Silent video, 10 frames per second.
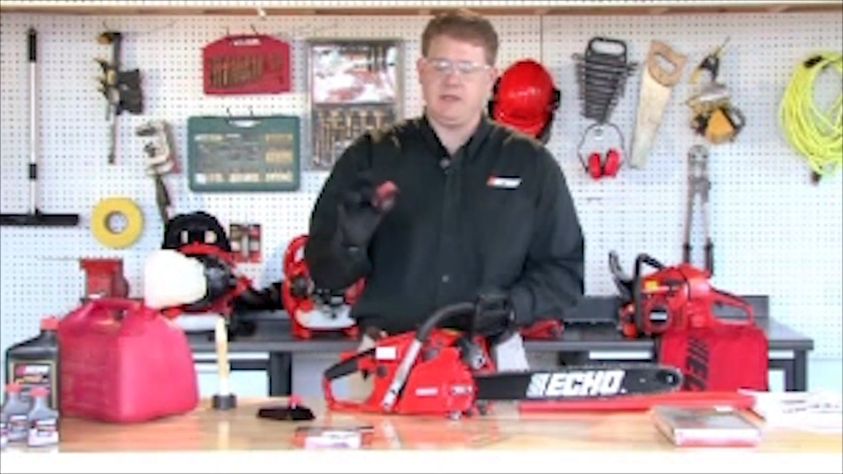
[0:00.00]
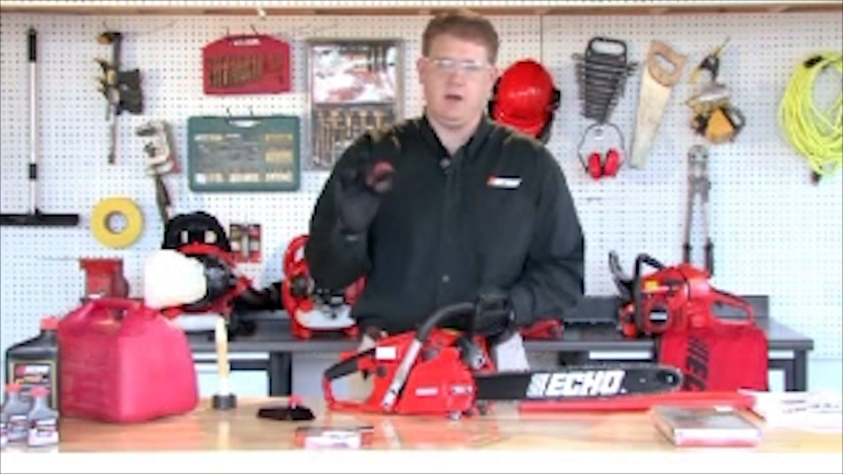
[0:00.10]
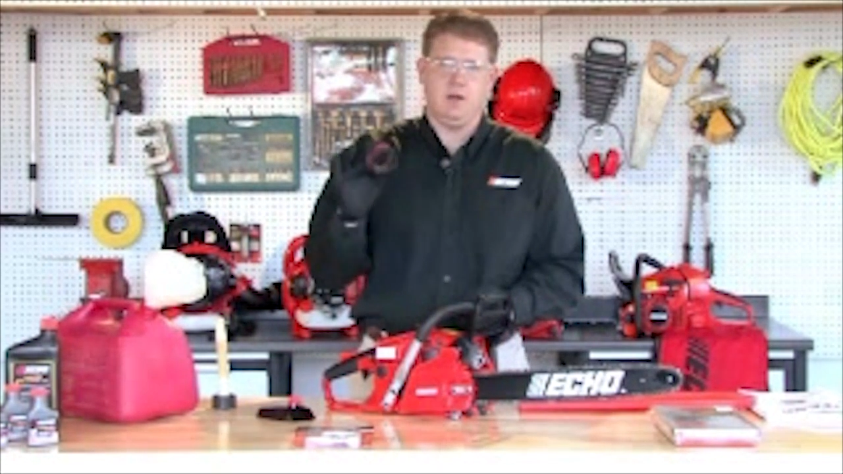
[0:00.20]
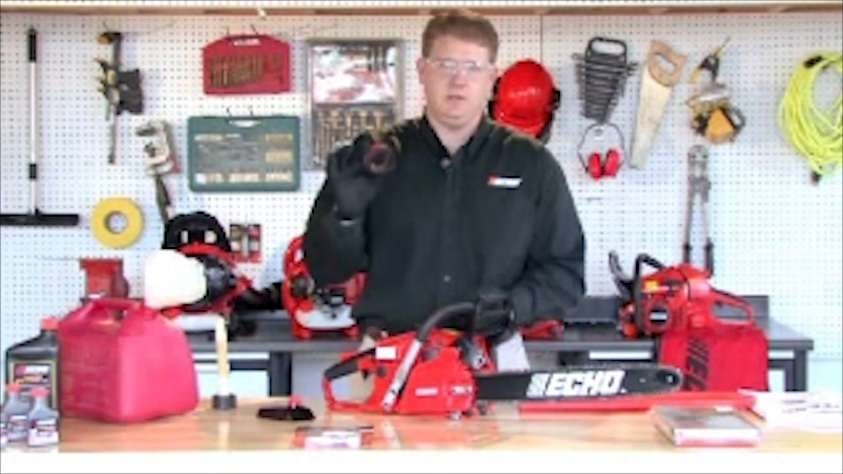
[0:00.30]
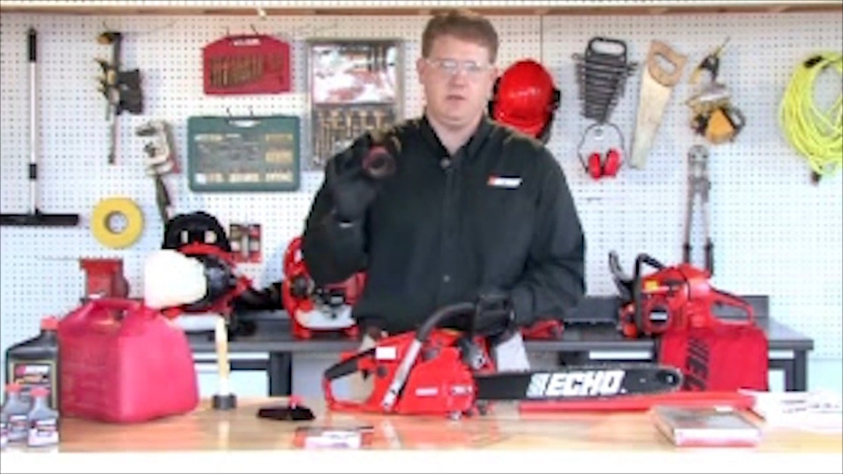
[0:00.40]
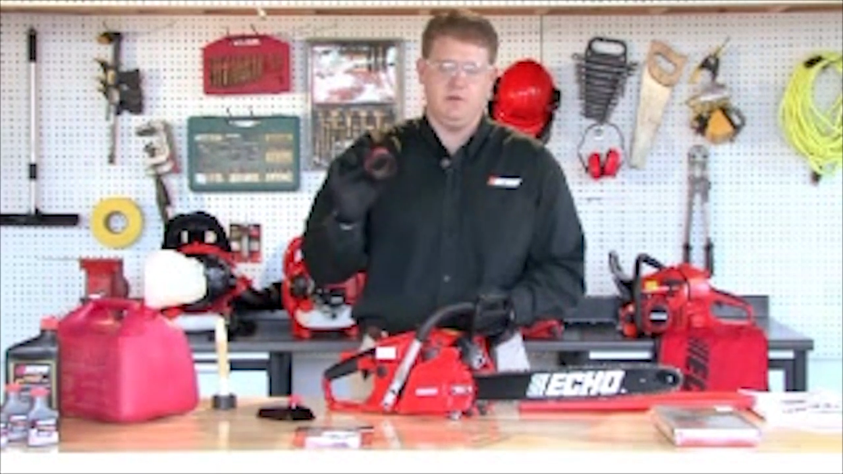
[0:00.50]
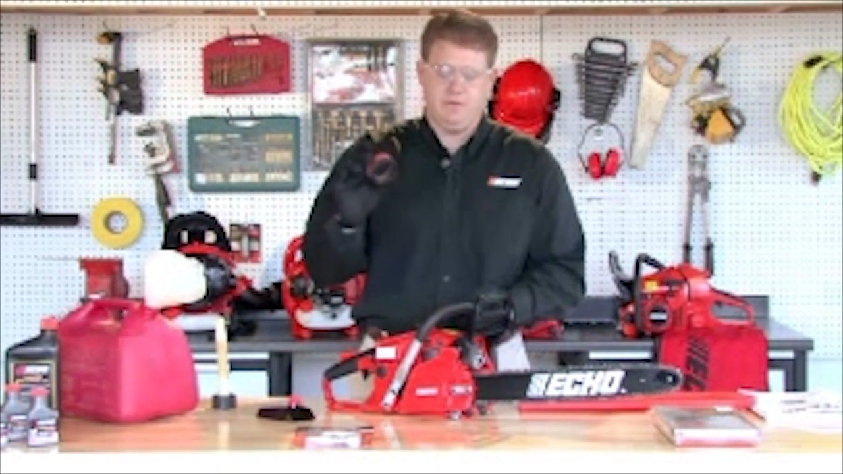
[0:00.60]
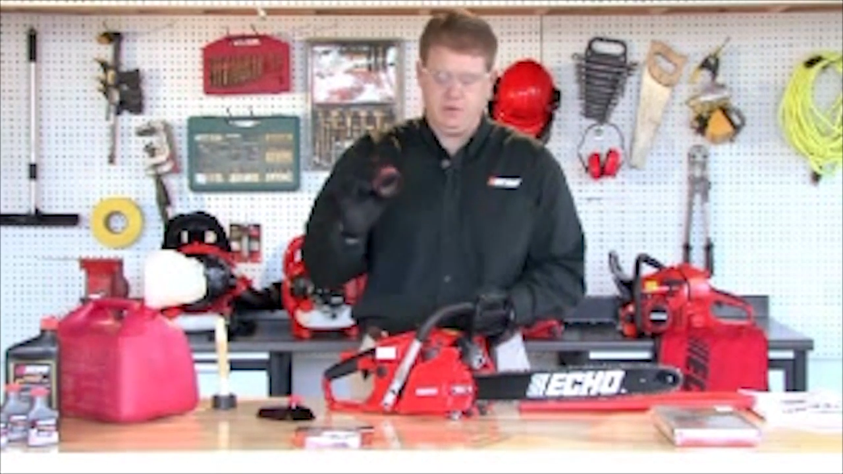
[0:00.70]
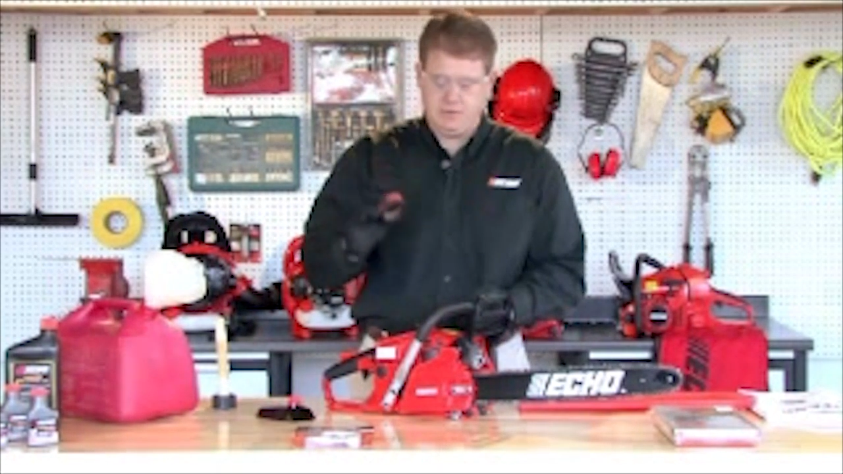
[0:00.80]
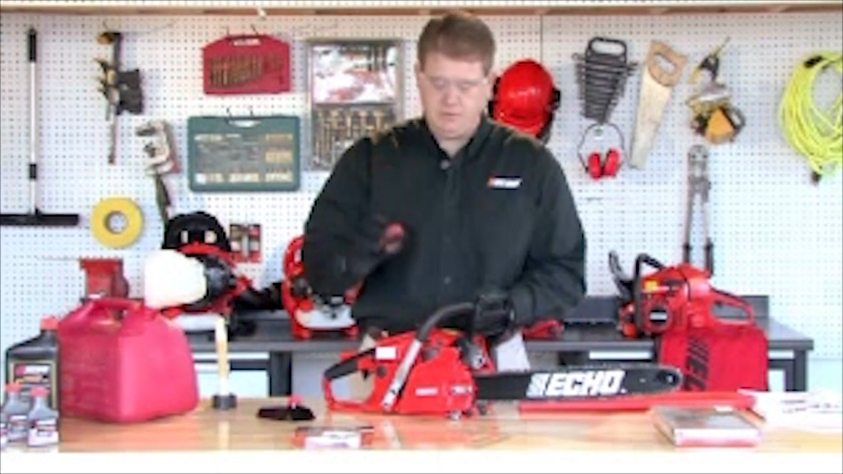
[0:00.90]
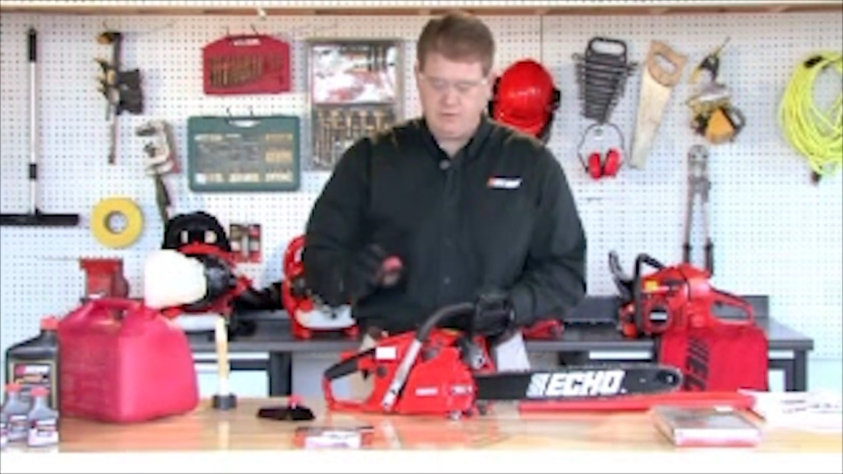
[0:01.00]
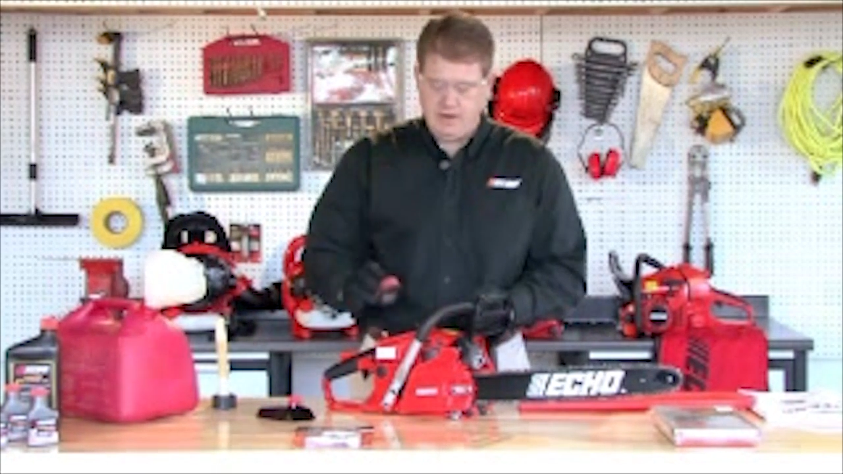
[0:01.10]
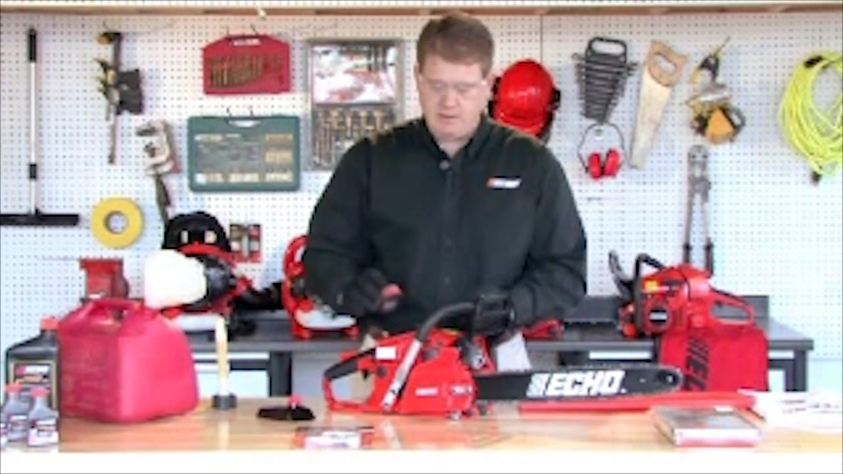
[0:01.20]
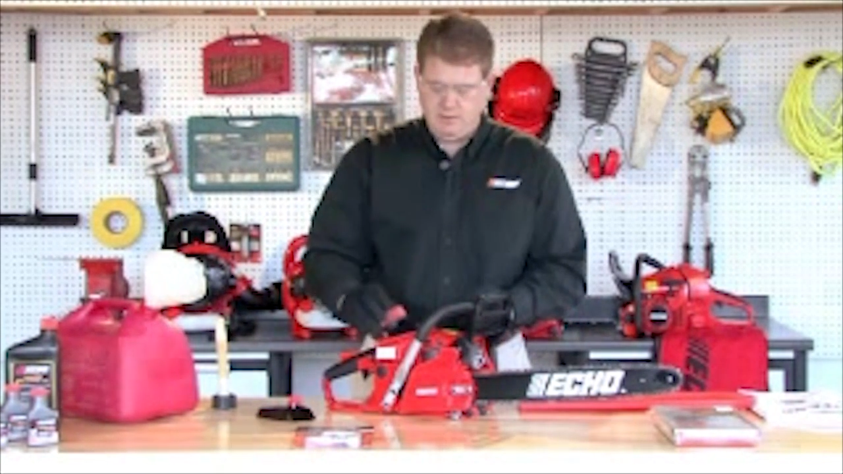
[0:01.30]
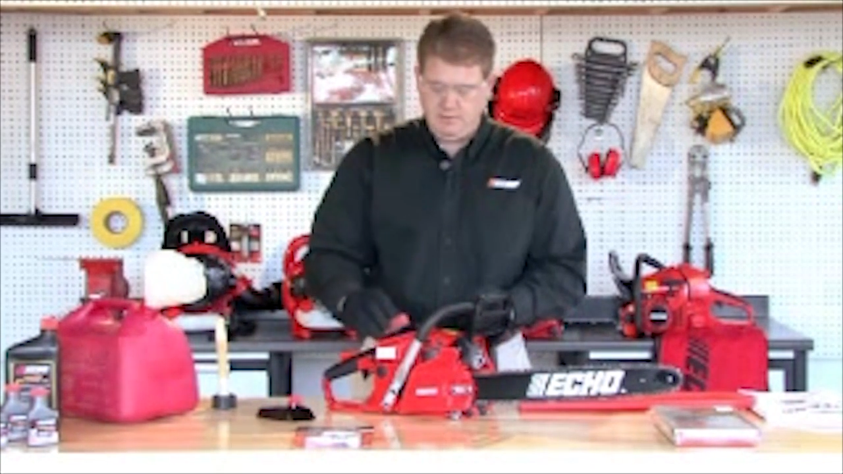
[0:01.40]
air onto your filter
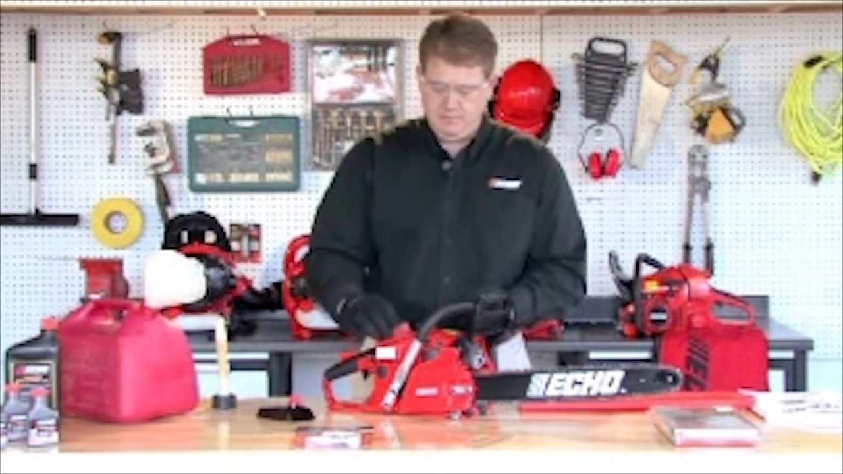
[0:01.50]
directly.